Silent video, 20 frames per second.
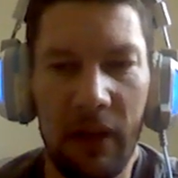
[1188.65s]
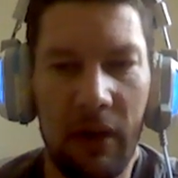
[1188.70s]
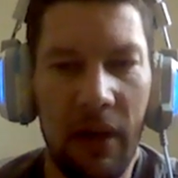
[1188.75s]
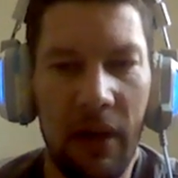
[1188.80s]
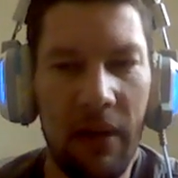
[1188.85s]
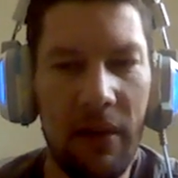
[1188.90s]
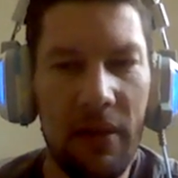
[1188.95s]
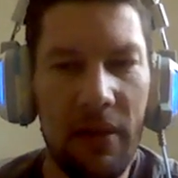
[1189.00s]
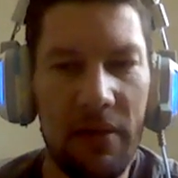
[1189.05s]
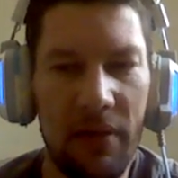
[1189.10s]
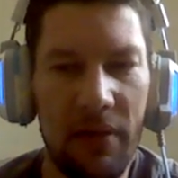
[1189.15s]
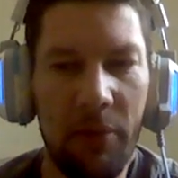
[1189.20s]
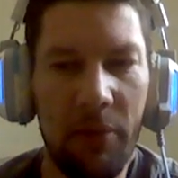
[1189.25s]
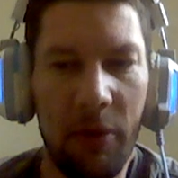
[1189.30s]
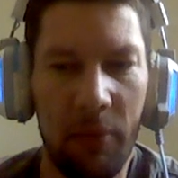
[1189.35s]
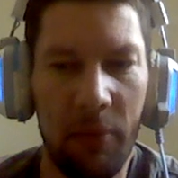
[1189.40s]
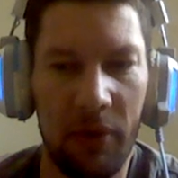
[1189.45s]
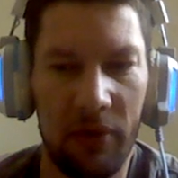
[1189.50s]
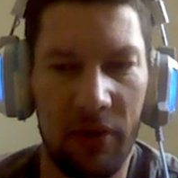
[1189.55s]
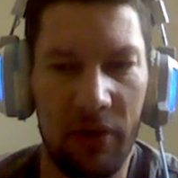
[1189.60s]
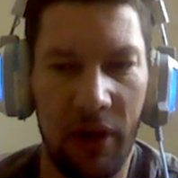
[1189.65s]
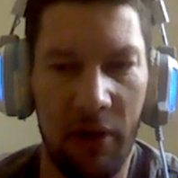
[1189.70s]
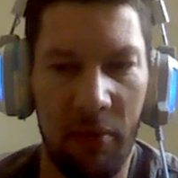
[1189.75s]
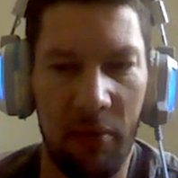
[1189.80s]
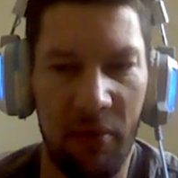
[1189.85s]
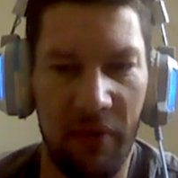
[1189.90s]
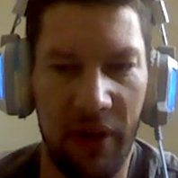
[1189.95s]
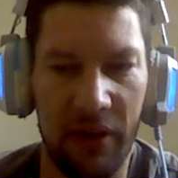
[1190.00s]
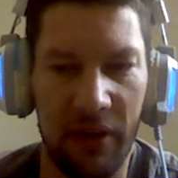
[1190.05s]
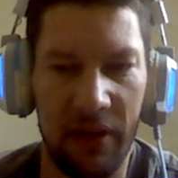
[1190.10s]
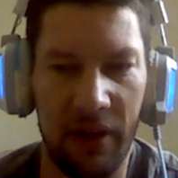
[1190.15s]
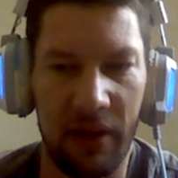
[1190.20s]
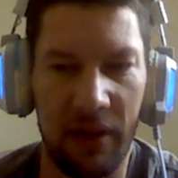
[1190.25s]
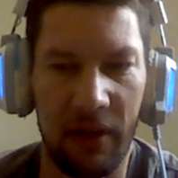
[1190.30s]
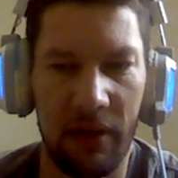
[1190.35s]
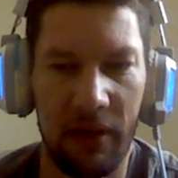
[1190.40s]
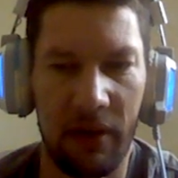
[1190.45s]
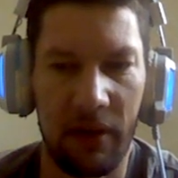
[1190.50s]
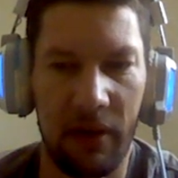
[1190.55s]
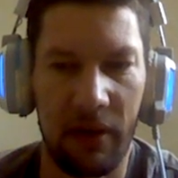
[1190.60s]
And I think some people are trying to prevent it,
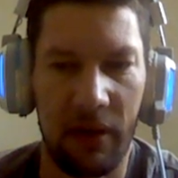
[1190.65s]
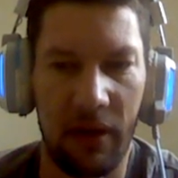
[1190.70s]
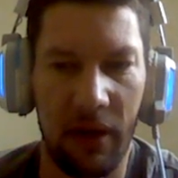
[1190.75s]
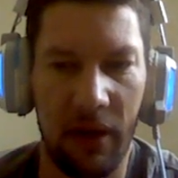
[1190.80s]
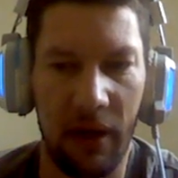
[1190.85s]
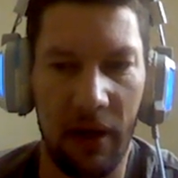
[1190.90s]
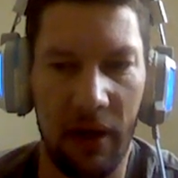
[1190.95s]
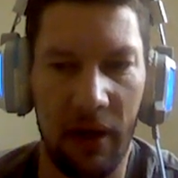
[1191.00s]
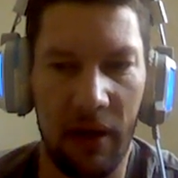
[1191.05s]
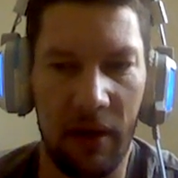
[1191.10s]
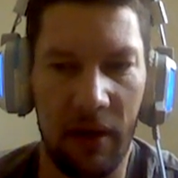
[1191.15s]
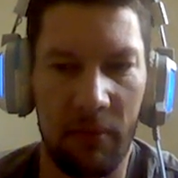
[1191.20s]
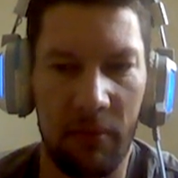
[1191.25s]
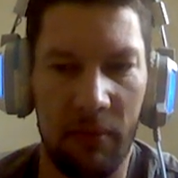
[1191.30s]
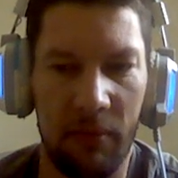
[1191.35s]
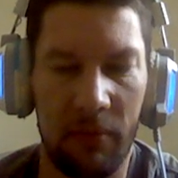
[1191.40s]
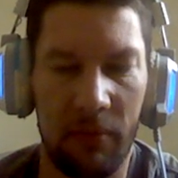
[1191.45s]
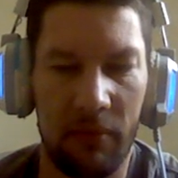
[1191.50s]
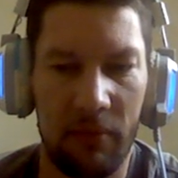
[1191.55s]
um,